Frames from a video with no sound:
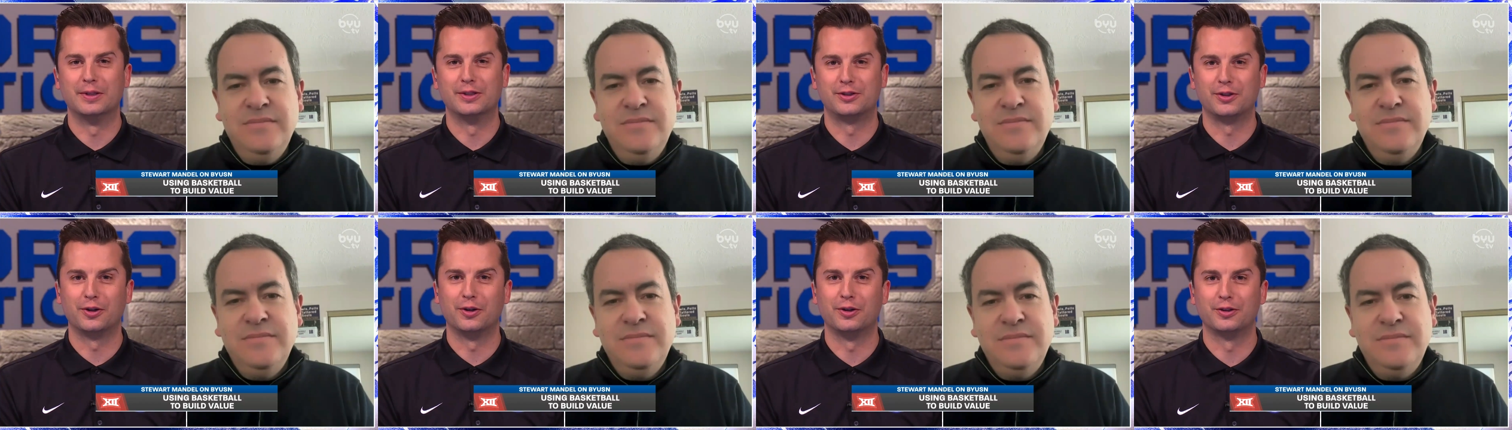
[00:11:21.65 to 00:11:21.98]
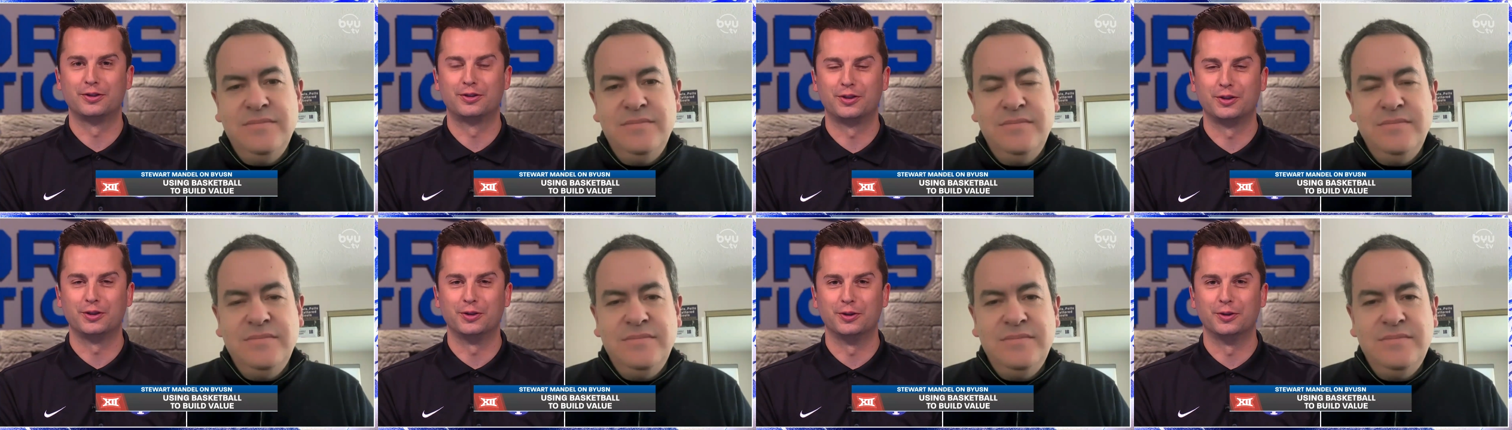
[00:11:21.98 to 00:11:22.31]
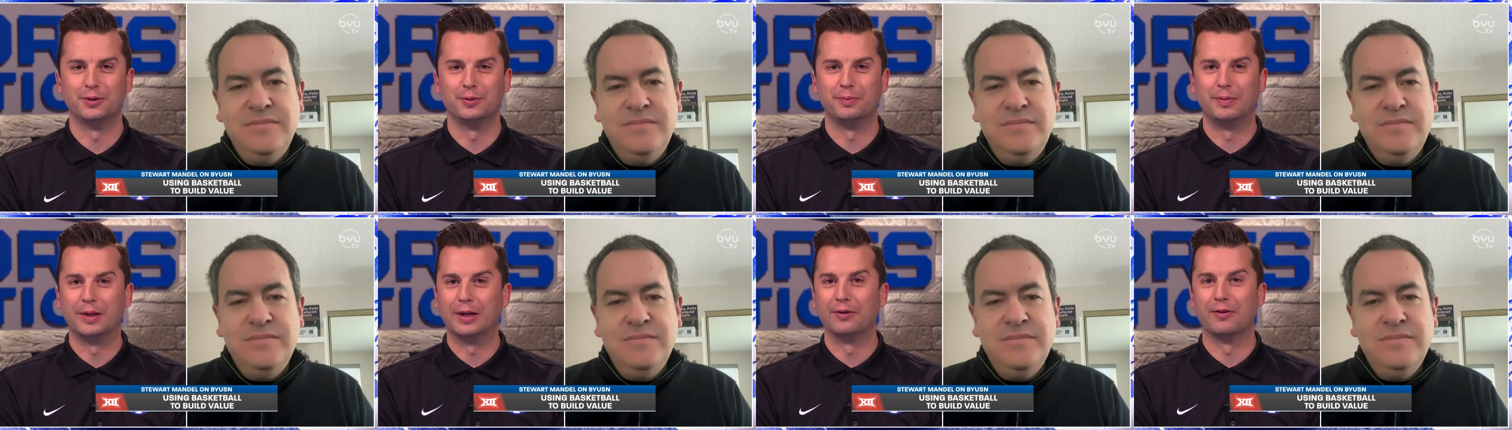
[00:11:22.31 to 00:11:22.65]
Speaker 1: been told
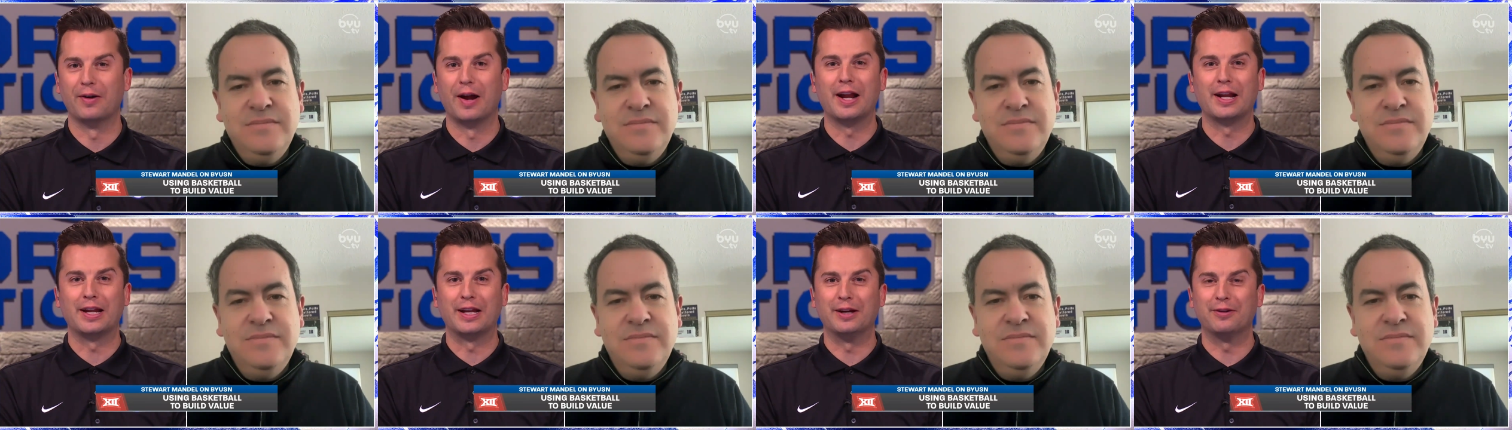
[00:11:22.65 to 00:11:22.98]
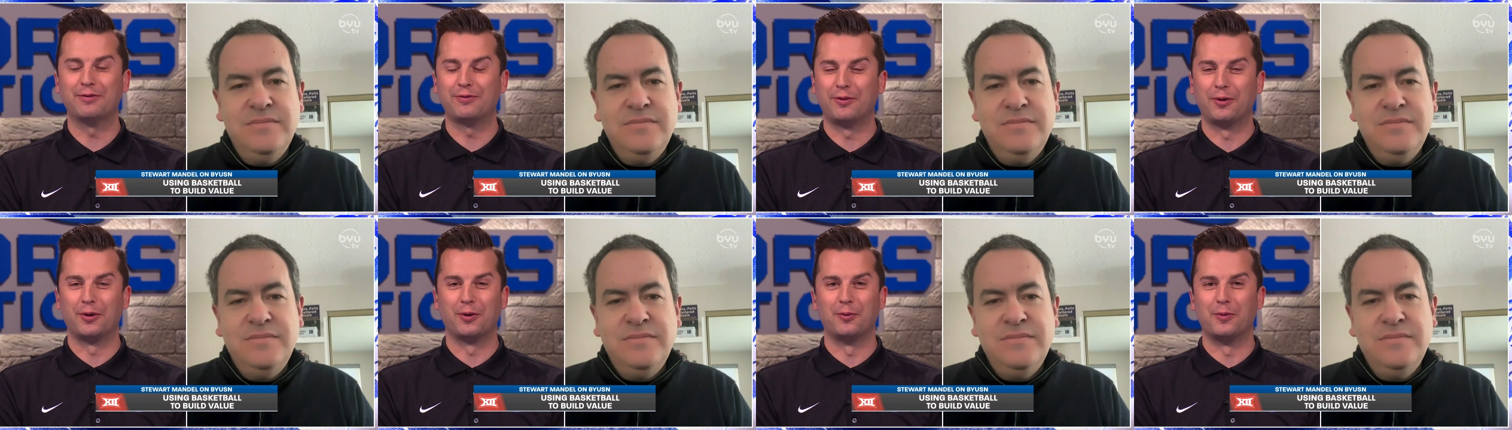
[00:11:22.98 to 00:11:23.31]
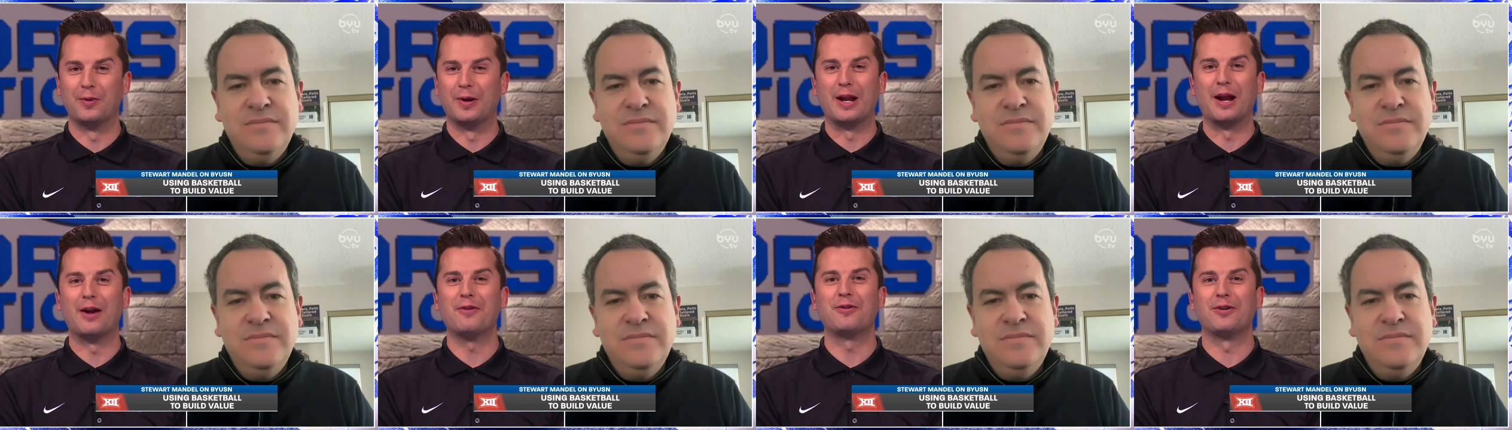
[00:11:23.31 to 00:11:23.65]
to be ready for
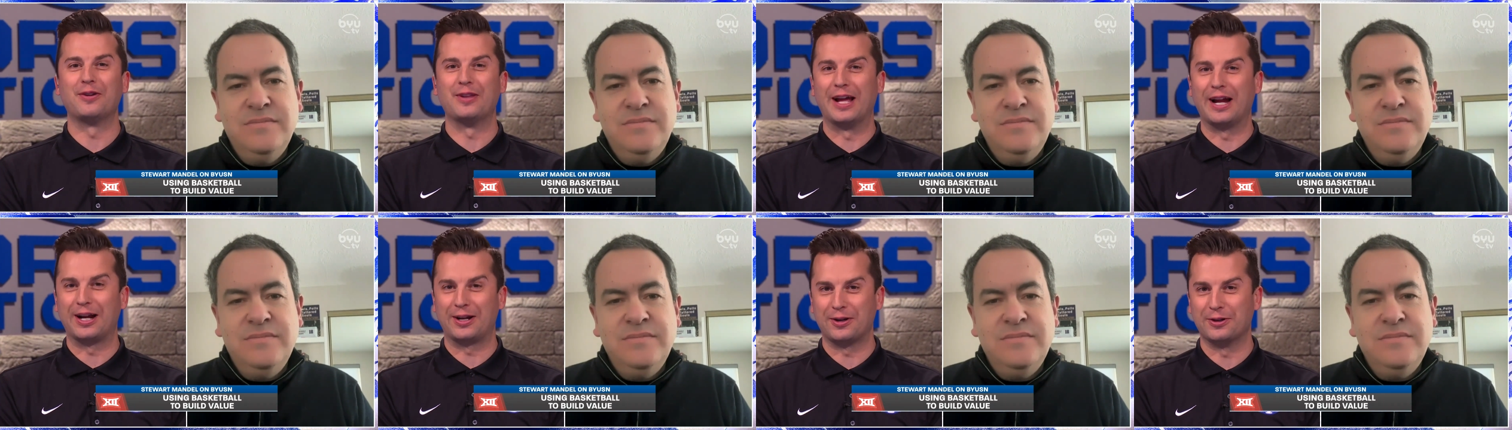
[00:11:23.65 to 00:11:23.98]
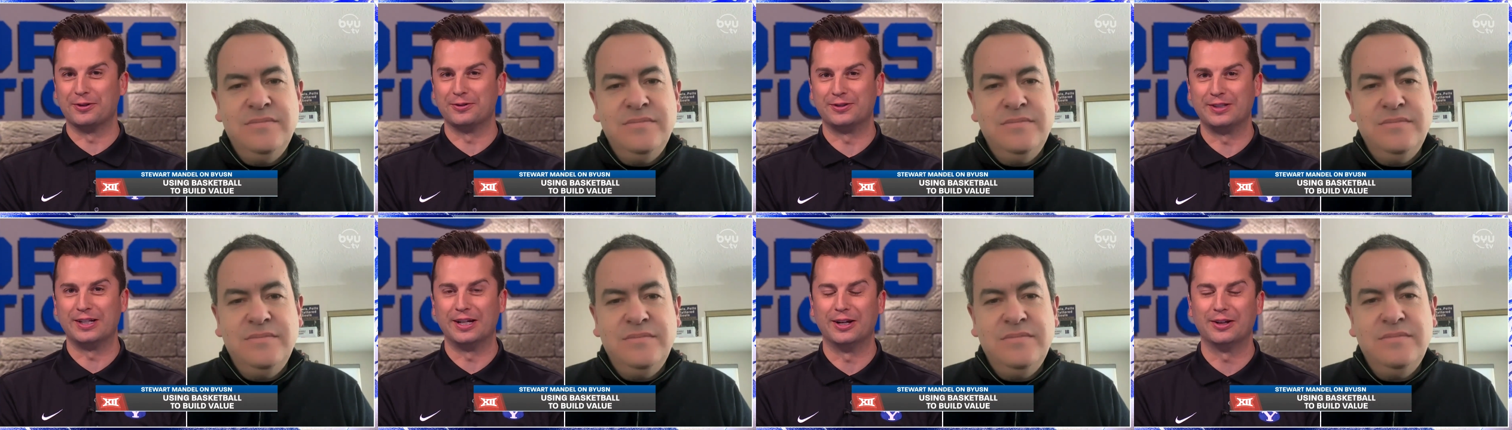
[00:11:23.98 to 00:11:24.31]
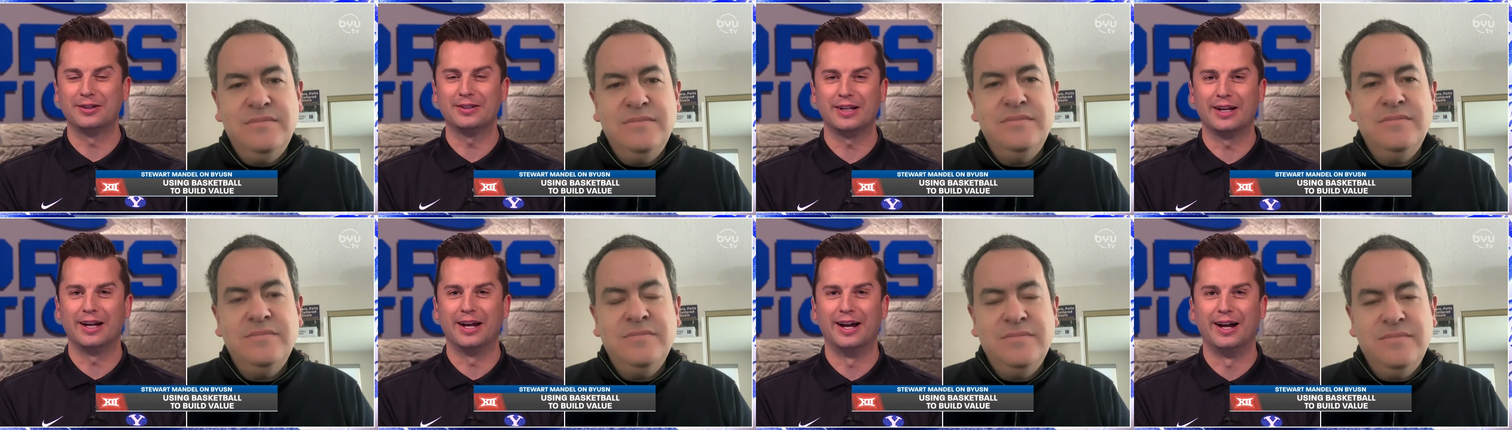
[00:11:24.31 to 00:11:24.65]
whenever that goes
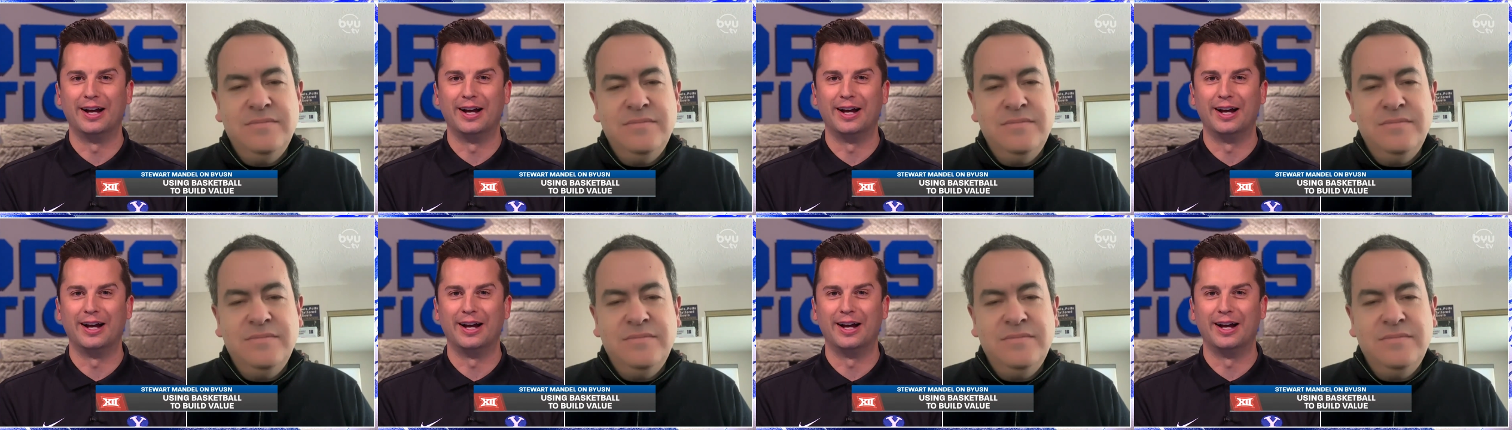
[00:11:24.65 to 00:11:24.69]
down.